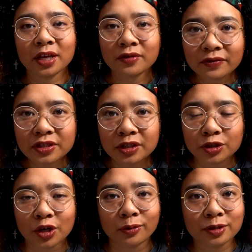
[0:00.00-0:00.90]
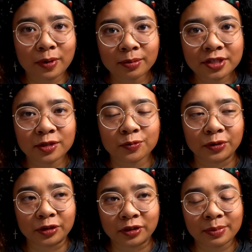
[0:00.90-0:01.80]
If you haven't seen the show, this probably sounds
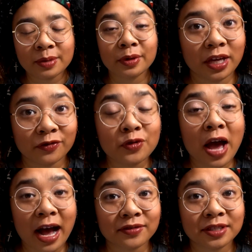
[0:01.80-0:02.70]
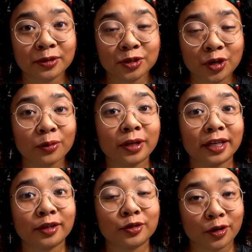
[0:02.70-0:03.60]
really creepy, but if you have seen the show,
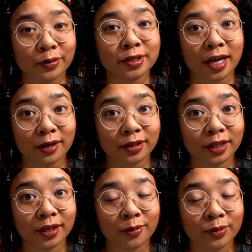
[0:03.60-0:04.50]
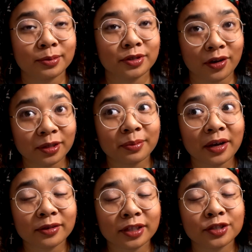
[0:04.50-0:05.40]
like, you know exactly what I'm talking
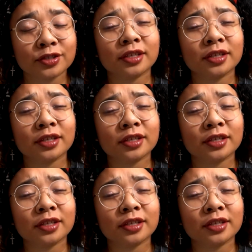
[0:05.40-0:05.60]
about. Like, just